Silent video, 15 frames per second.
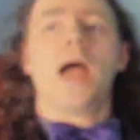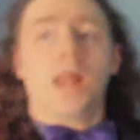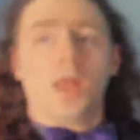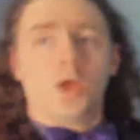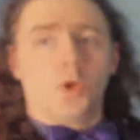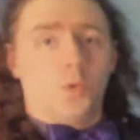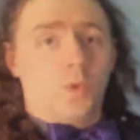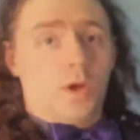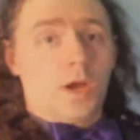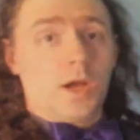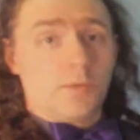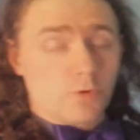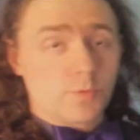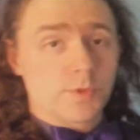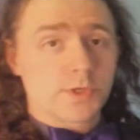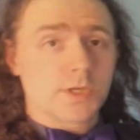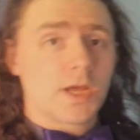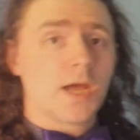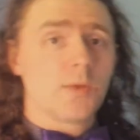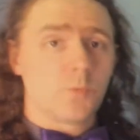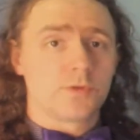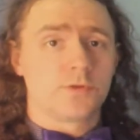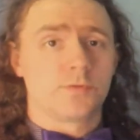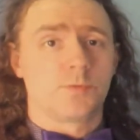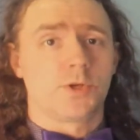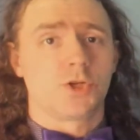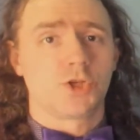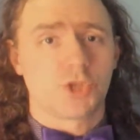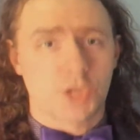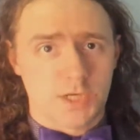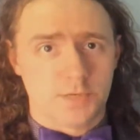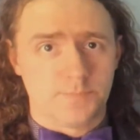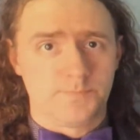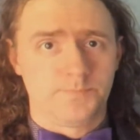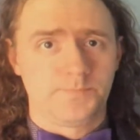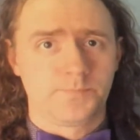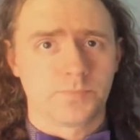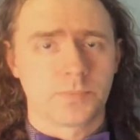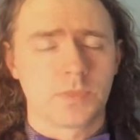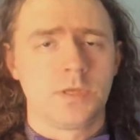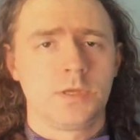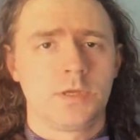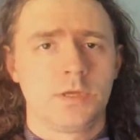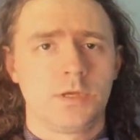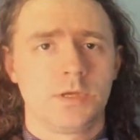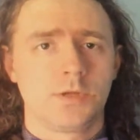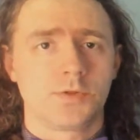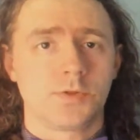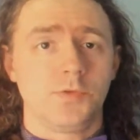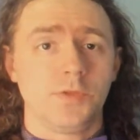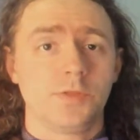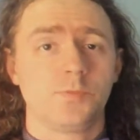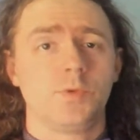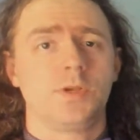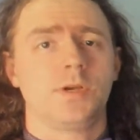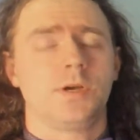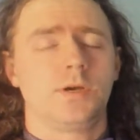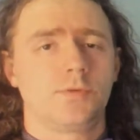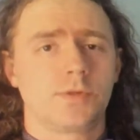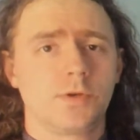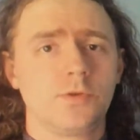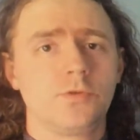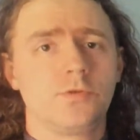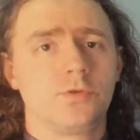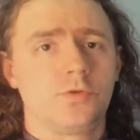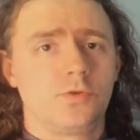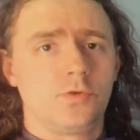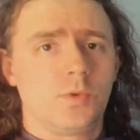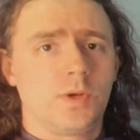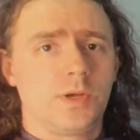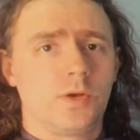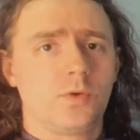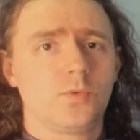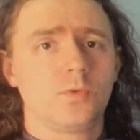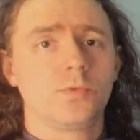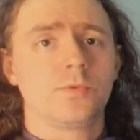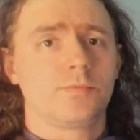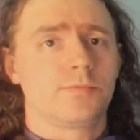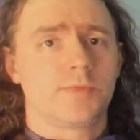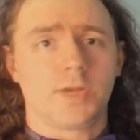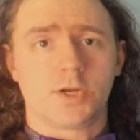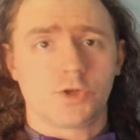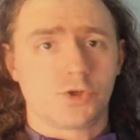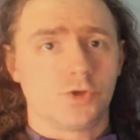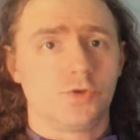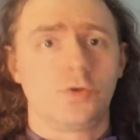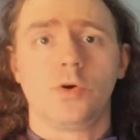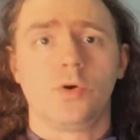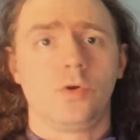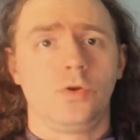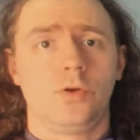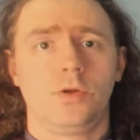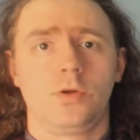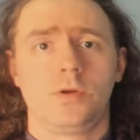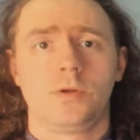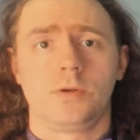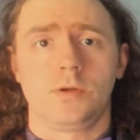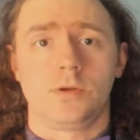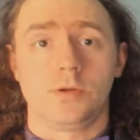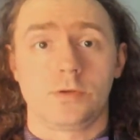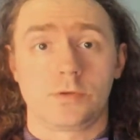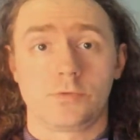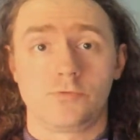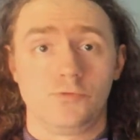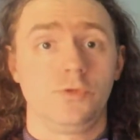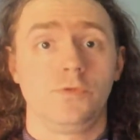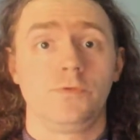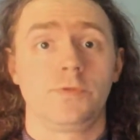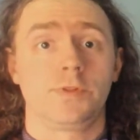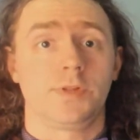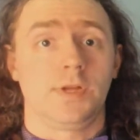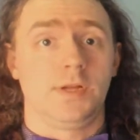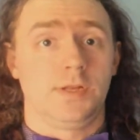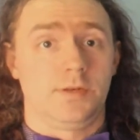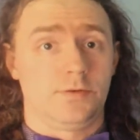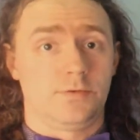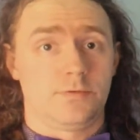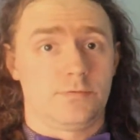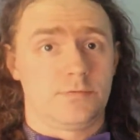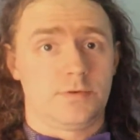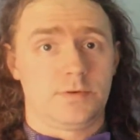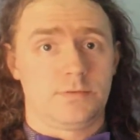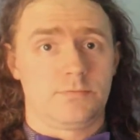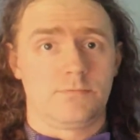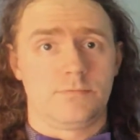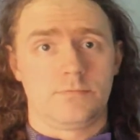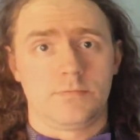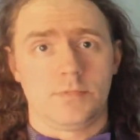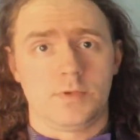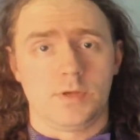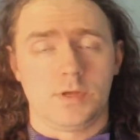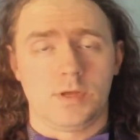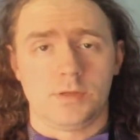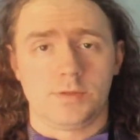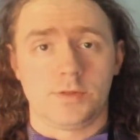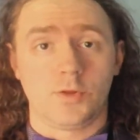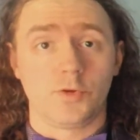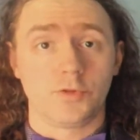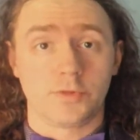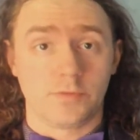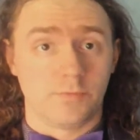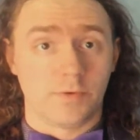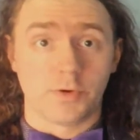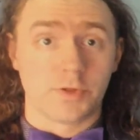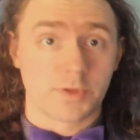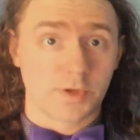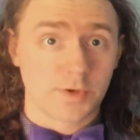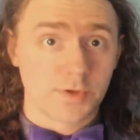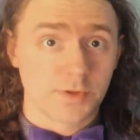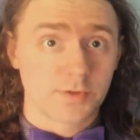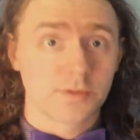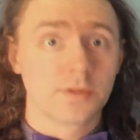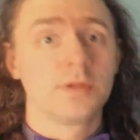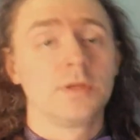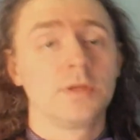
Hello, I'm Robert and welcome to my shed. So this week I was going to do a whole section on grooves and slots of various kinds.